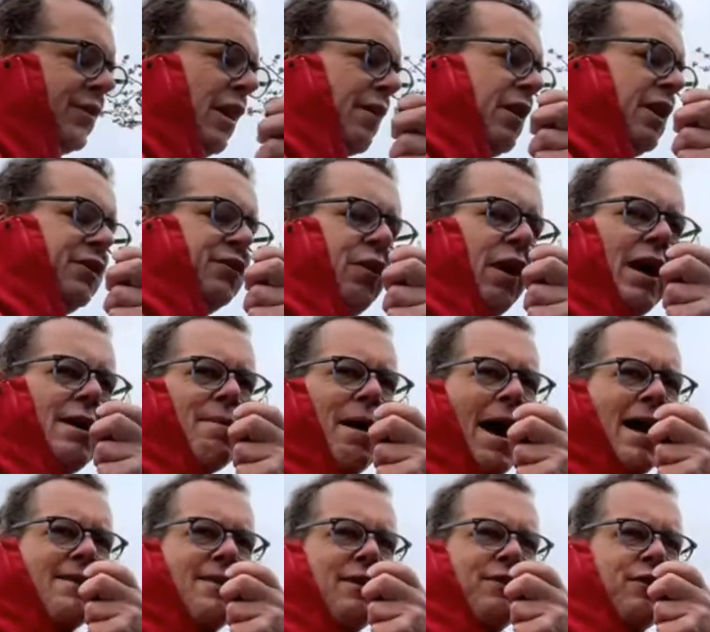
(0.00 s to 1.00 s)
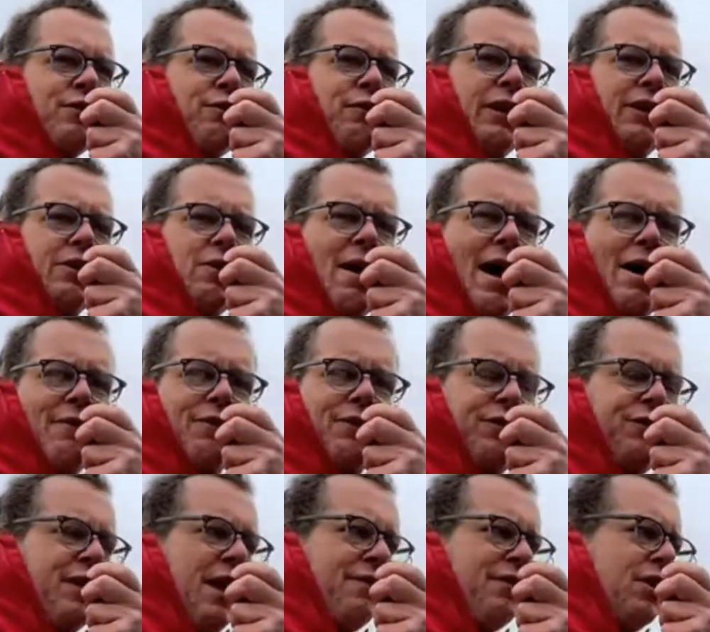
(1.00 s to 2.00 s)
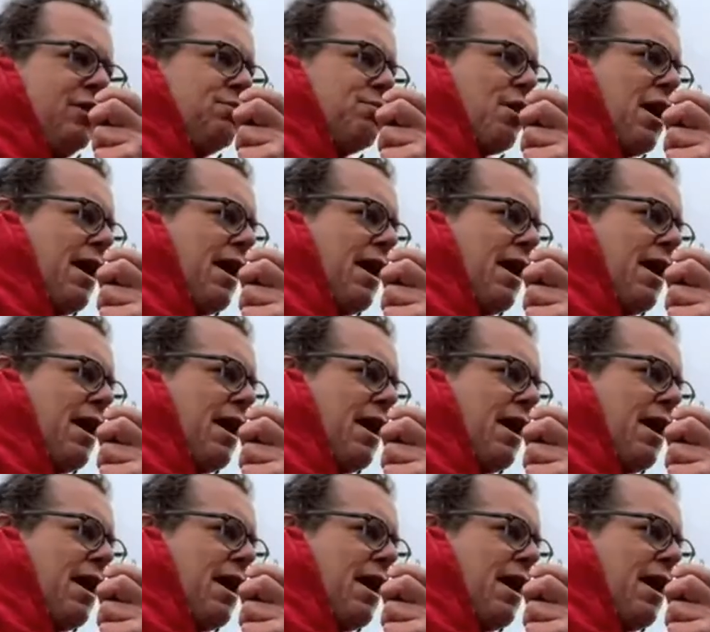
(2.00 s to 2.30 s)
73, mate. This is Victor Alpha 7,